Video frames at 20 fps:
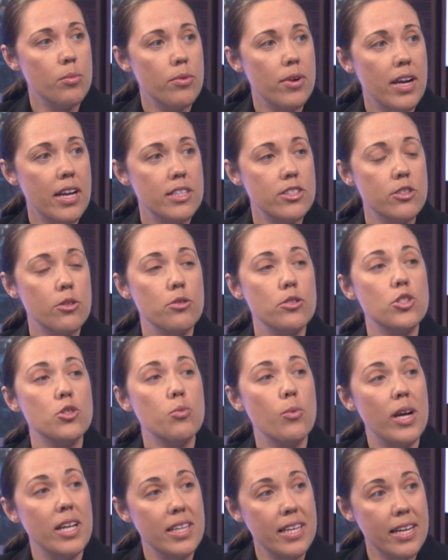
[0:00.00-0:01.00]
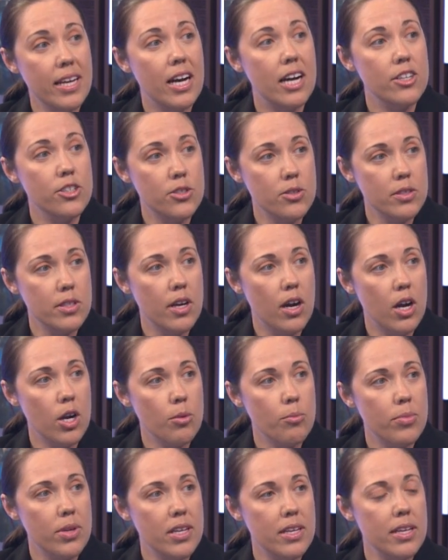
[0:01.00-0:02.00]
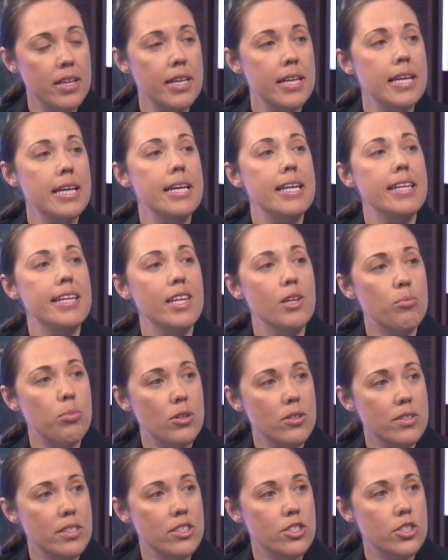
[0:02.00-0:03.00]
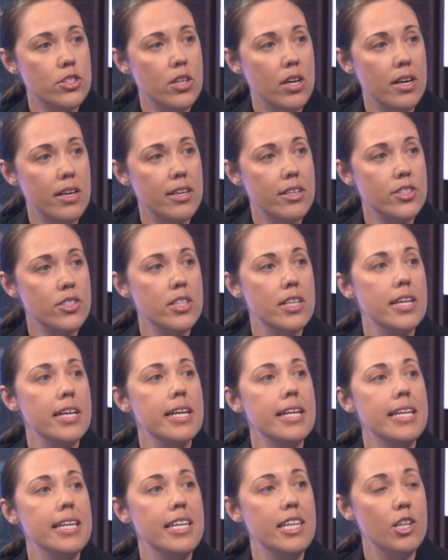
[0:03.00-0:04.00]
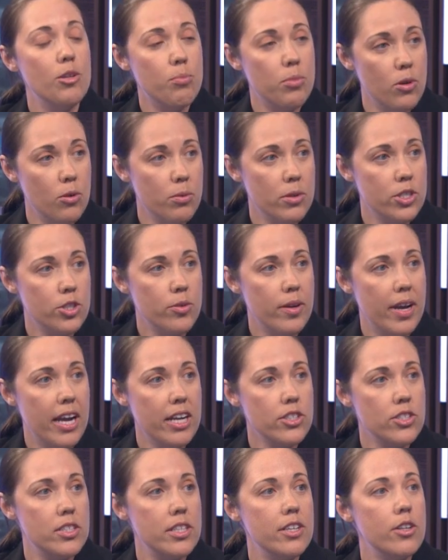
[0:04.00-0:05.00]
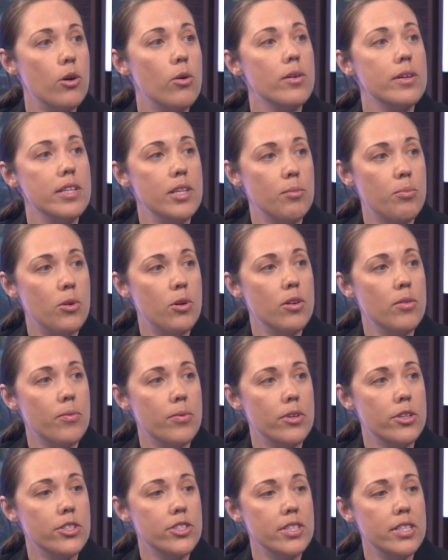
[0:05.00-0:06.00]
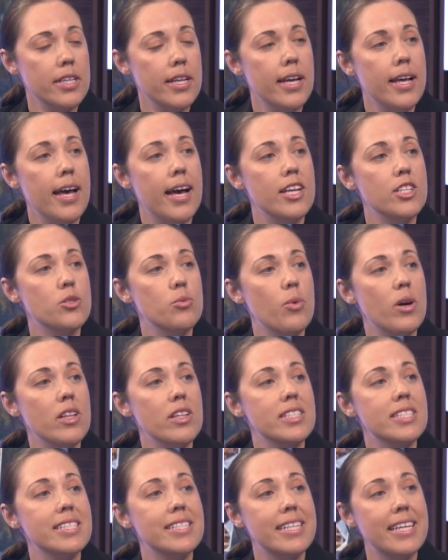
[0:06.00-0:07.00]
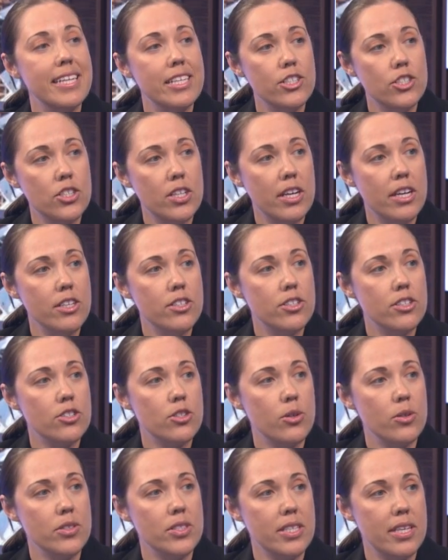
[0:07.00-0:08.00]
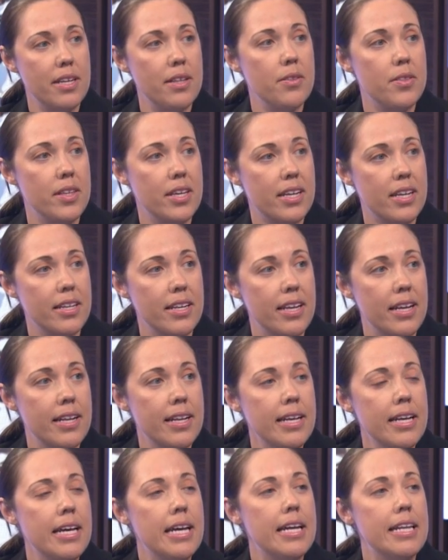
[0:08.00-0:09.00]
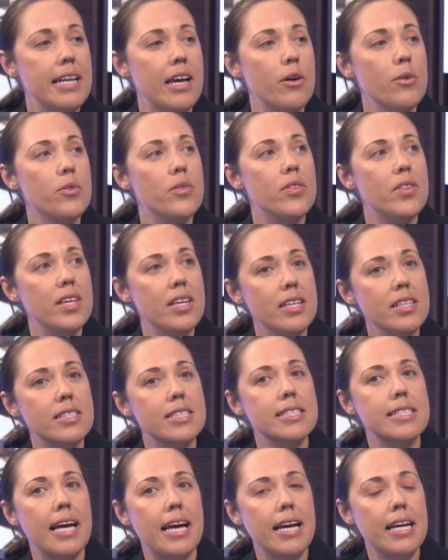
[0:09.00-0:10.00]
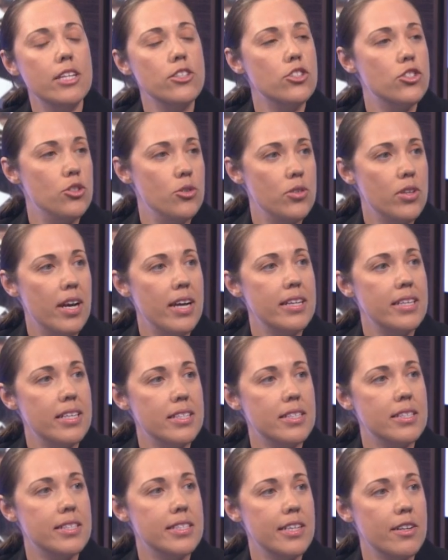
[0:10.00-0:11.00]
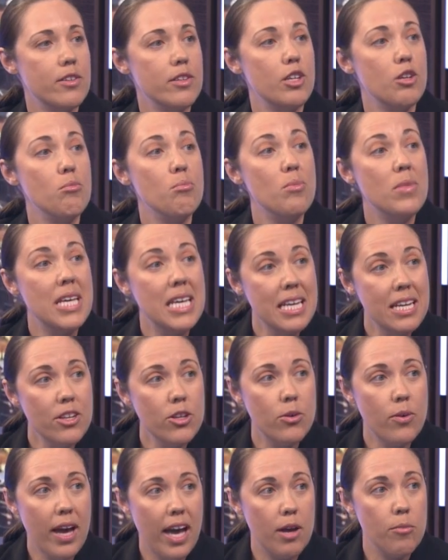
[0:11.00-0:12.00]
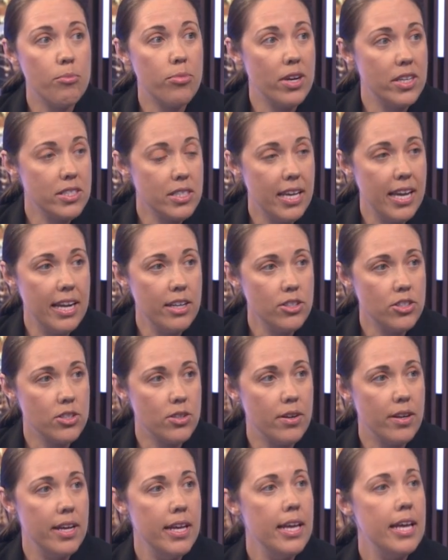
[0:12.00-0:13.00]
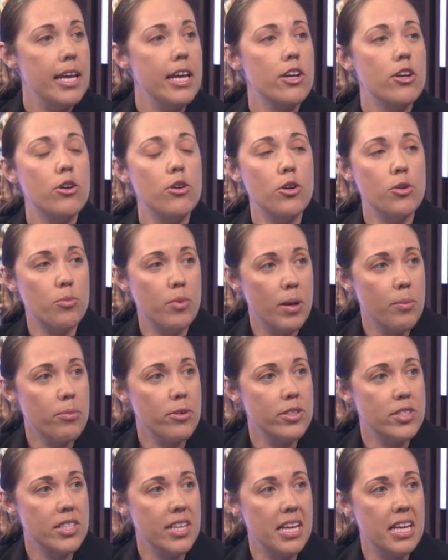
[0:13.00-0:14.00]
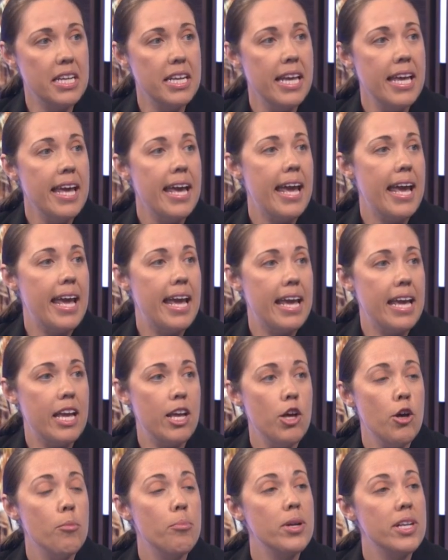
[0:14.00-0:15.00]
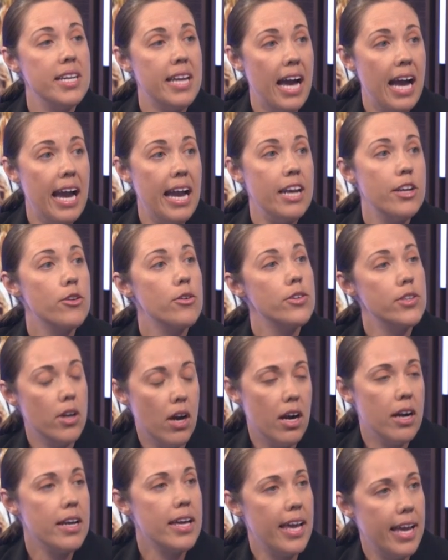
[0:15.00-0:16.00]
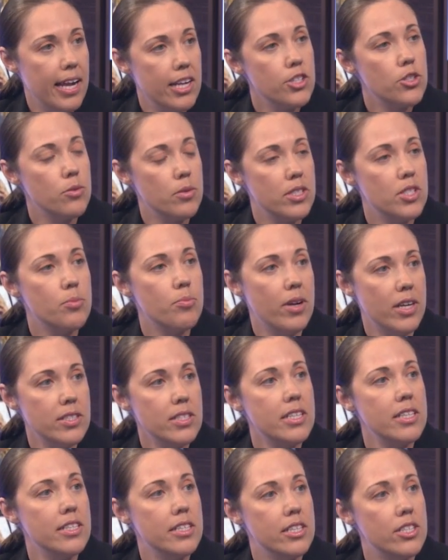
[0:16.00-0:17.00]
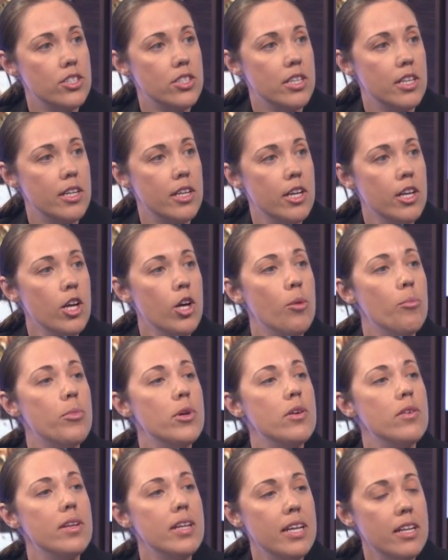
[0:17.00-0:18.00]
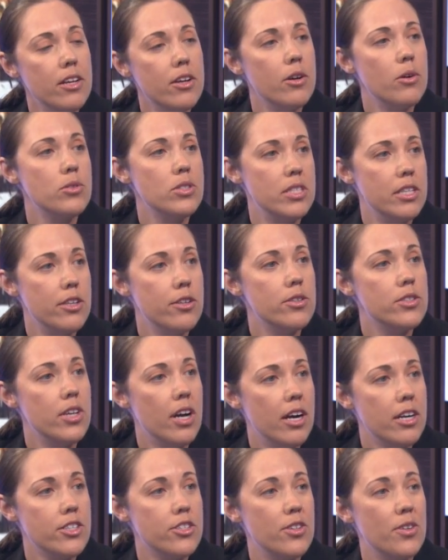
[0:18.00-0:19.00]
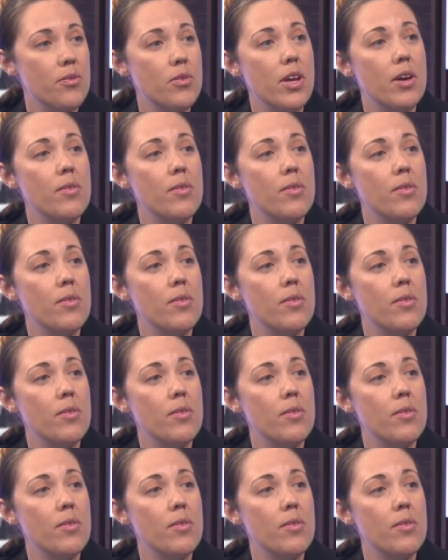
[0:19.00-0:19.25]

breast or swelling under the armpit, mm-hmm. nipple discharge, nipple retraction or nipple inversion, as well as skin changes or skin thickening. Now, mm-hmm. these signs do not necessarily mean you have breast cancer. Mm -hmm. It could represent a benign or non cancerous breast condition. Mm -hmm. You need to go see your doctor if